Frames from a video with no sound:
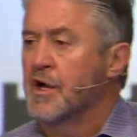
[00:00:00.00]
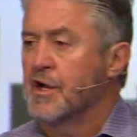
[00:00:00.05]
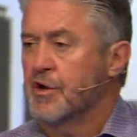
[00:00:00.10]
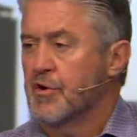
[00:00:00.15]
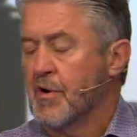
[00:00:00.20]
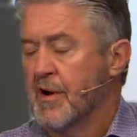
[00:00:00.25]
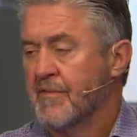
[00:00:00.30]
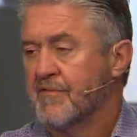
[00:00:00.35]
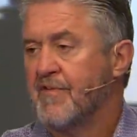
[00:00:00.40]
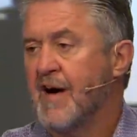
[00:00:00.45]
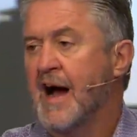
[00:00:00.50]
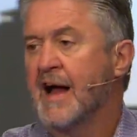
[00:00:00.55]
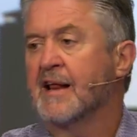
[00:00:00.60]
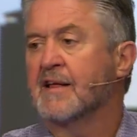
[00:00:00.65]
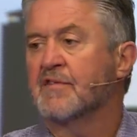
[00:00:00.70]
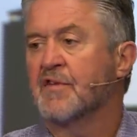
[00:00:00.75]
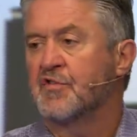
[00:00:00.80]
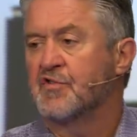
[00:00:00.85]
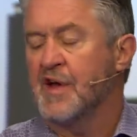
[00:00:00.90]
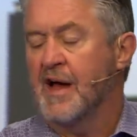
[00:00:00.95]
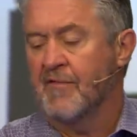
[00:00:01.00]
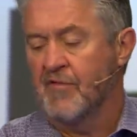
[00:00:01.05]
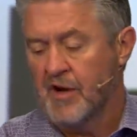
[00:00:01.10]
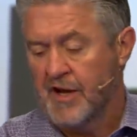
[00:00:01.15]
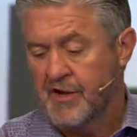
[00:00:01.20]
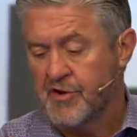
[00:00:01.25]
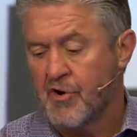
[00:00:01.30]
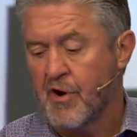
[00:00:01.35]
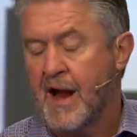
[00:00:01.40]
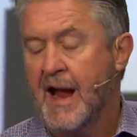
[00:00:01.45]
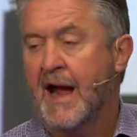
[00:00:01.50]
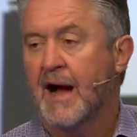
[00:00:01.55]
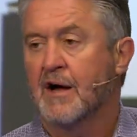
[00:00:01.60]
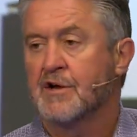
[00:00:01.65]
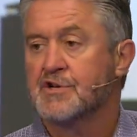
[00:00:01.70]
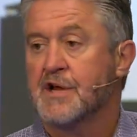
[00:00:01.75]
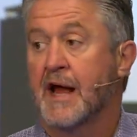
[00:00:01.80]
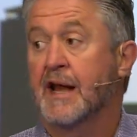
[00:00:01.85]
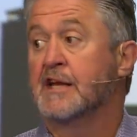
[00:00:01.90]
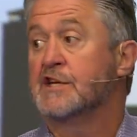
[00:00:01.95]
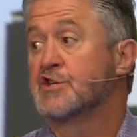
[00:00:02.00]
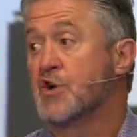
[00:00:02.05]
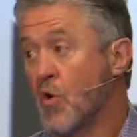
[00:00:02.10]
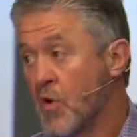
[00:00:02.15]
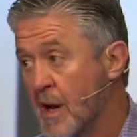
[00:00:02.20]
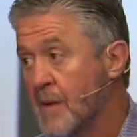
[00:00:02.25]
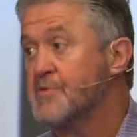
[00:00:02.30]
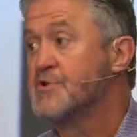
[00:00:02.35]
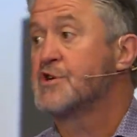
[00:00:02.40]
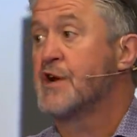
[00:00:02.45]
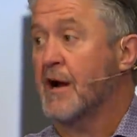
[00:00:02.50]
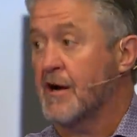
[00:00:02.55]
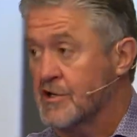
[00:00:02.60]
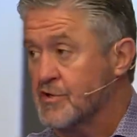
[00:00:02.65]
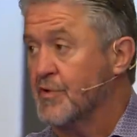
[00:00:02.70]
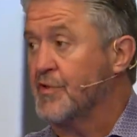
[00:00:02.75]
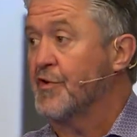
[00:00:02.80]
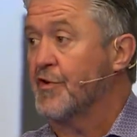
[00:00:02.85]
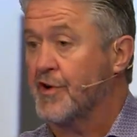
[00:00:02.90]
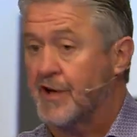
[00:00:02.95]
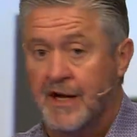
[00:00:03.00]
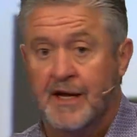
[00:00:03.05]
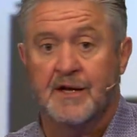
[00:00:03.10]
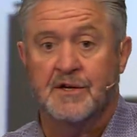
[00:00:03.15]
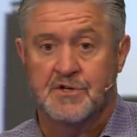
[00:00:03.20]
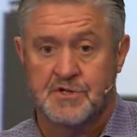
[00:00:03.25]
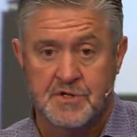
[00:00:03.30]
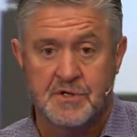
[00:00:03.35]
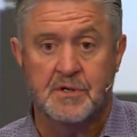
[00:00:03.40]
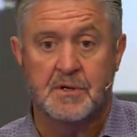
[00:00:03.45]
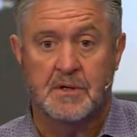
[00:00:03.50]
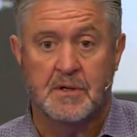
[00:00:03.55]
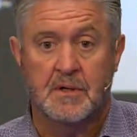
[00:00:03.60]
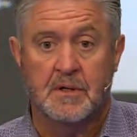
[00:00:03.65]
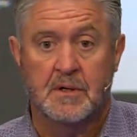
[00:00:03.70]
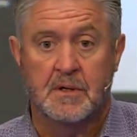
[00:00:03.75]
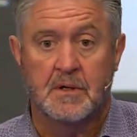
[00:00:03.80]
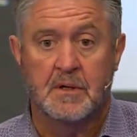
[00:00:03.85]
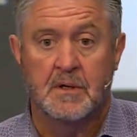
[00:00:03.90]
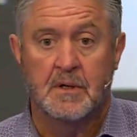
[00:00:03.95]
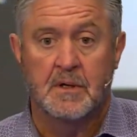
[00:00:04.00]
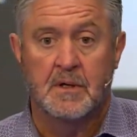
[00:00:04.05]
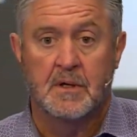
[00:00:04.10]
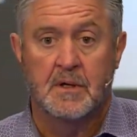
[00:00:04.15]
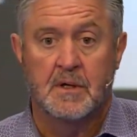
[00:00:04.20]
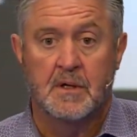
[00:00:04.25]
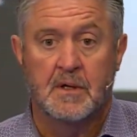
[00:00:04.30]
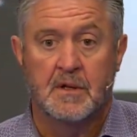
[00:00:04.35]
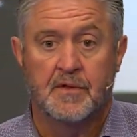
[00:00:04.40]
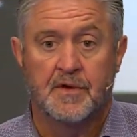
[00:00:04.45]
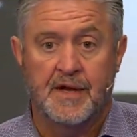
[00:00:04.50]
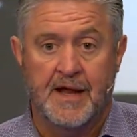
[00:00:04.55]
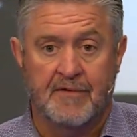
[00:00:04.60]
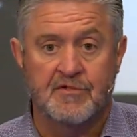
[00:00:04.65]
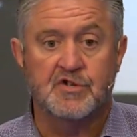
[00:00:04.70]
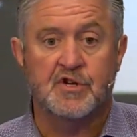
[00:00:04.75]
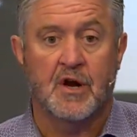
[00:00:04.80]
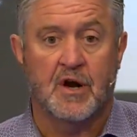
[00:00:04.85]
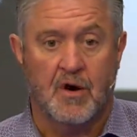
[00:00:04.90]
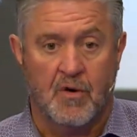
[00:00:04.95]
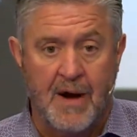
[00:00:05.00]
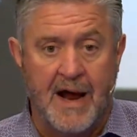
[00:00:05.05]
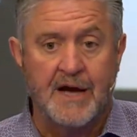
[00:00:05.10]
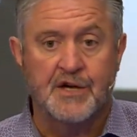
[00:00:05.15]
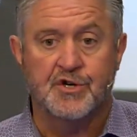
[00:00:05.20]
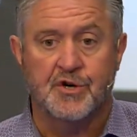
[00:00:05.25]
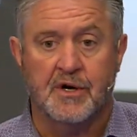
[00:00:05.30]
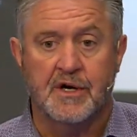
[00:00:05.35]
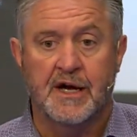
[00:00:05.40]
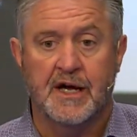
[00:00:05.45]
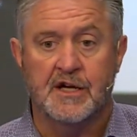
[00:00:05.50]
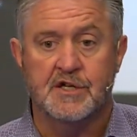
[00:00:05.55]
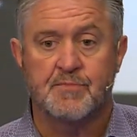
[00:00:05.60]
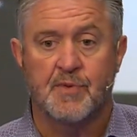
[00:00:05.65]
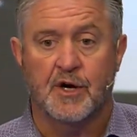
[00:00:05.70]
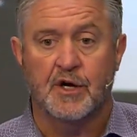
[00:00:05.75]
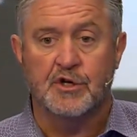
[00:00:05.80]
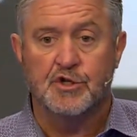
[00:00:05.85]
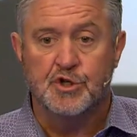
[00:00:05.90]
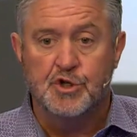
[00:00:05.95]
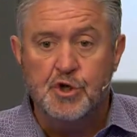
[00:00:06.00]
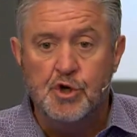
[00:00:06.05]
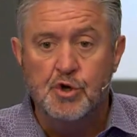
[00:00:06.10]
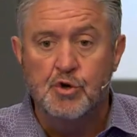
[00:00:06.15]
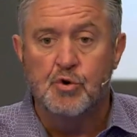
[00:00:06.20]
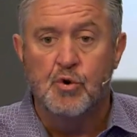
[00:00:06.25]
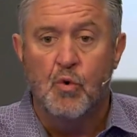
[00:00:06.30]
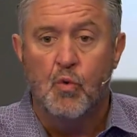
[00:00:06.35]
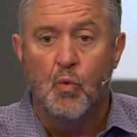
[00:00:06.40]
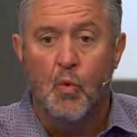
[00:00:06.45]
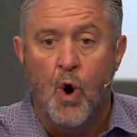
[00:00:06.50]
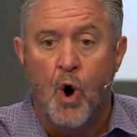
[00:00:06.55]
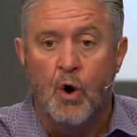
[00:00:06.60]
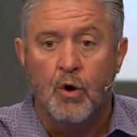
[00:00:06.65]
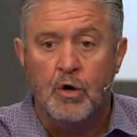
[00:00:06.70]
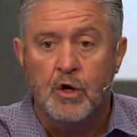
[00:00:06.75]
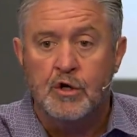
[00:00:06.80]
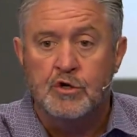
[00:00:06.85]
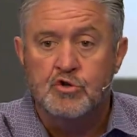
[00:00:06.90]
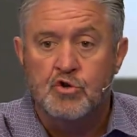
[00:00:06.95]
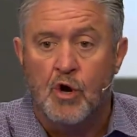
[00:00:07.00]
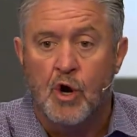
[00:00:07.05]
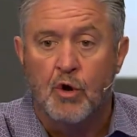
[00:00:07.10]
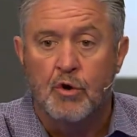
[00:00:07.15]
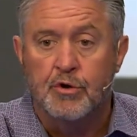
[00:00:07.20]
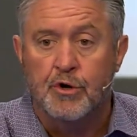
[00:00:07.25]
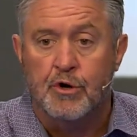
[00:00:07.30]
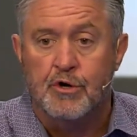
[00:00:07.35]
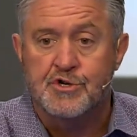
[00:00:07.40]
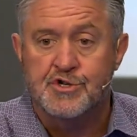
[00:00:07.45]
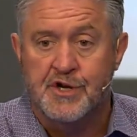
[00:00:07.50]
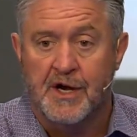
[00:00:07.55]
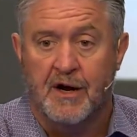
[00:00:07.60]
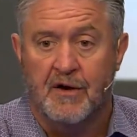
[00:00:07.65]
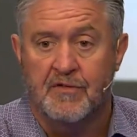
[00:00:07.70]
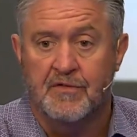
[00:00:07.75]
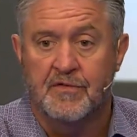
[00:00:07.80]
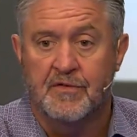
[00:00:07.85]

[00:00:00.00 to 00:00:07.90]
You're inviting the devil in your house, and he's going upstairs with your kids. The devil's going to harass your kids because you won't control yourself.